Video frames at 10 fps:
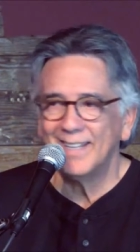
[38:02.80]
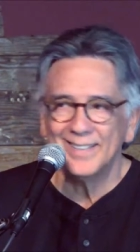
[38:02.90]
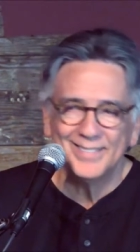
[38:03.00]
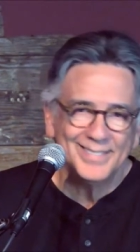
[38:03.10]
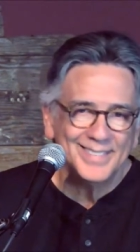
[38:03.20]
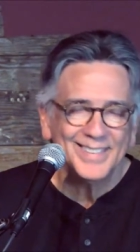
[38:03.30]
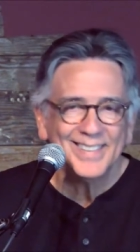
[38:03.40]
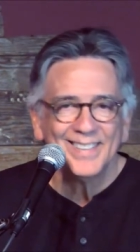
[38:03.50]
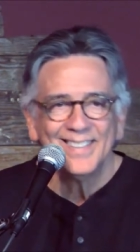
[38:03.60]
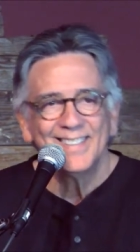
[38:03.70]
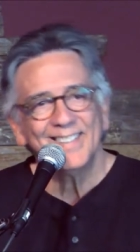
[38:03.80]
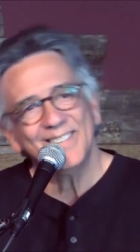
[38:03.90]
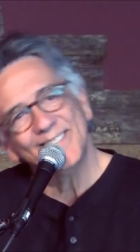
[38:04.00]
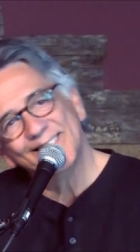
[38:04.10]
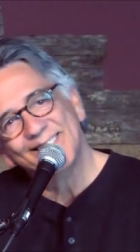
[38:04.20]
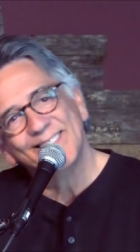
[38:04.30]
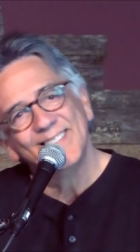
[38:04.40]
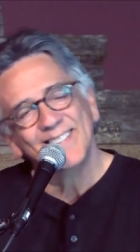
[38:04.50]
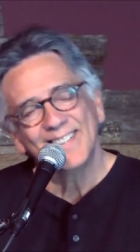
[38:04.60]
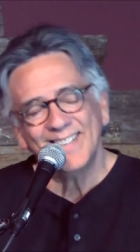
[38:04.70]
naked, you know
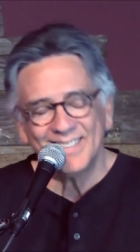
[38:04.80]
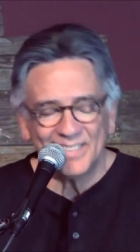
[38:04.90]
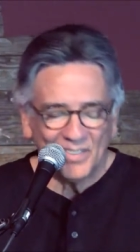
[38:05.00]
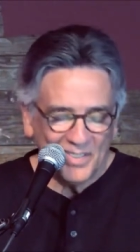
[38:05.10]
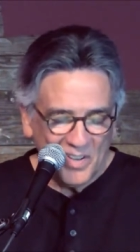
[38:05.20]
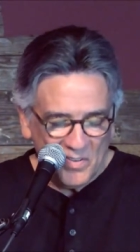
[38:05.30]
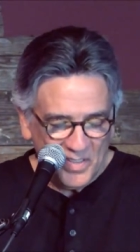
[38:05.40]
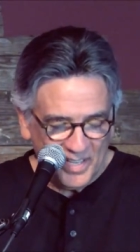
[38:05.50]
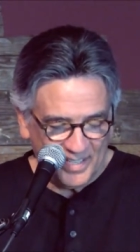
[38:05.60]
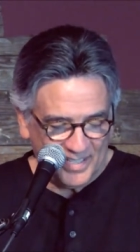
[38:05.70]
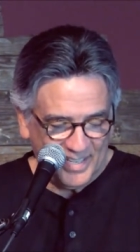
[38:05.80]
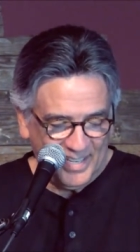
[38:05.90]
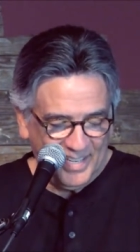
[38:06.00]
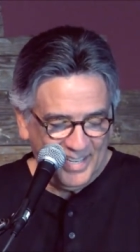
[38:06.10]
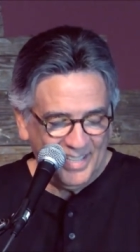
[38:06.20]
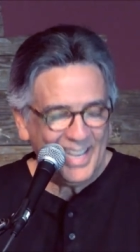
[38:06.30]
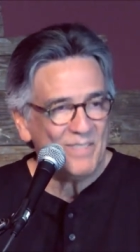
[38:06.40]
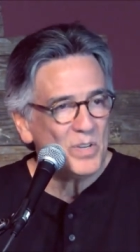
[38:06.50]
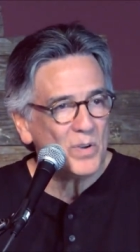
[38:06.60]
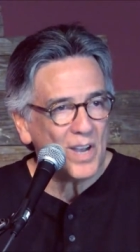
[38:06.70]
kids don't know this. They
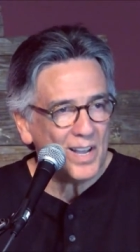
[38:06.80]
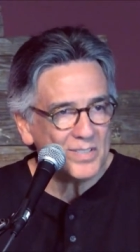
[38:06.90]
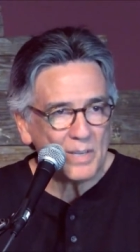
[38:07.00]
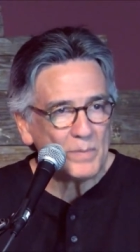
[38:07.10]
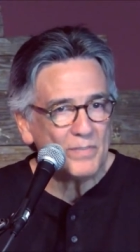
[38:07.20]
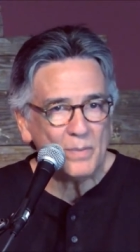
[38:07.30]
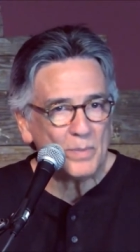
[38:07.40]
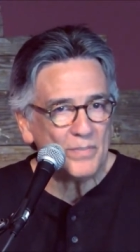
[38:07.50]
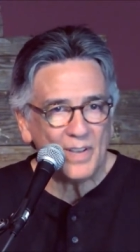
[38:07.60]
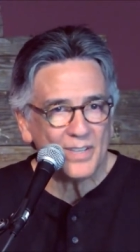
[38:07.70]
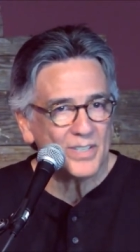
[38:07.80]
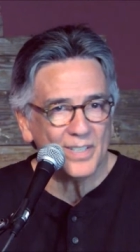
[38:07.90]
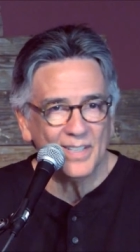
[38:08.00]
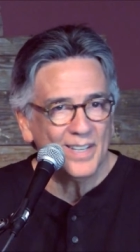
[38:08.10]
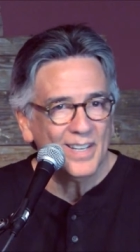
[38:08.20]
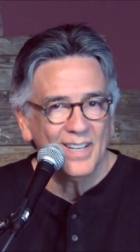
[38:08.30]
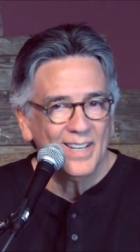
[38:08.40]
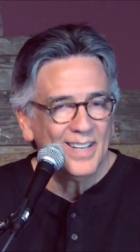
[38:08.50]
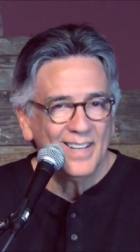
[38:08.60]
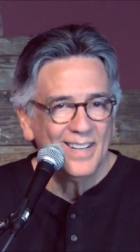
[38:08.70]
have no concept of imperfection.
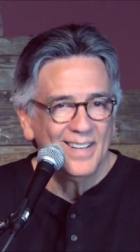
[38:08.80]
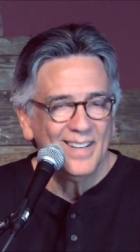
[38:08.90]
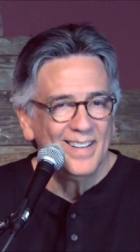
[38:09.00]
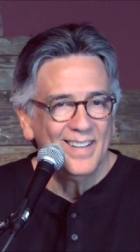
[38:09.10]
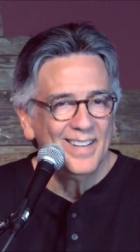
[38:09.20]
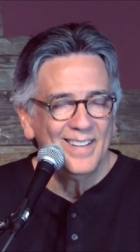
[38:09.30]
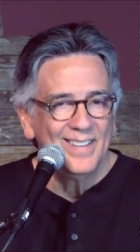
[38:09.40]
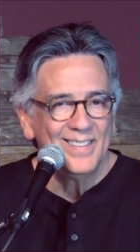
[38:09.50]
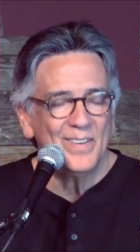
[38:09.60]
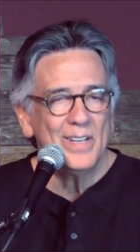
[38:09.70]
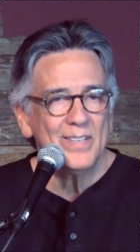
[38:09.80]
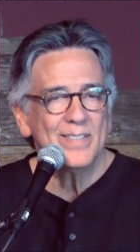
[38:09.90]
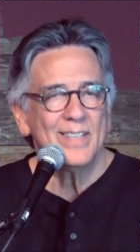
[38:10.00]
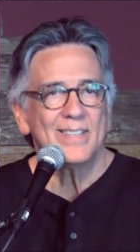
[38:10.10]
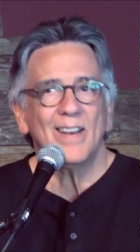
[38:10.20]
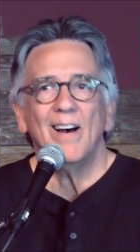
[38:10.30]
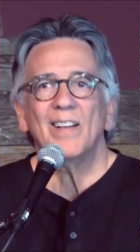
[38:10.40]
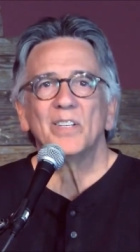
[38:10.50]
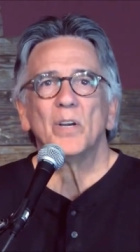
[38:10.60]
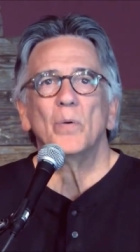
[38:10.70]
There is this
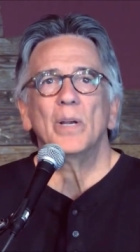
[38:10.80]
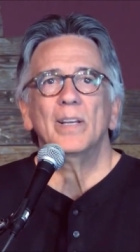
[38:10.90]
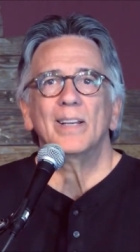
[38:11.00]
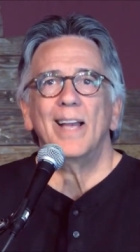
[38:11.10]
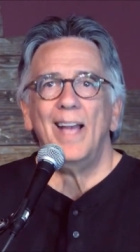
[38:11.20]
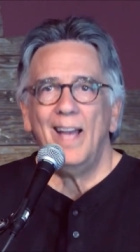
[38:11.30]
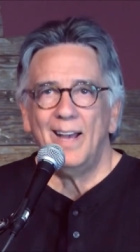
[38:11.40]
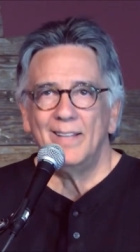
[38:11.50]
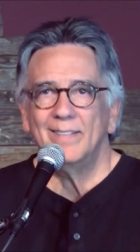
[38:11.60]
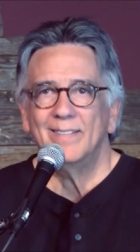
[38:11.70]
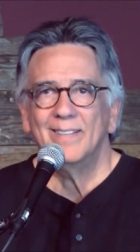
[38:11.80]
ongoing ad.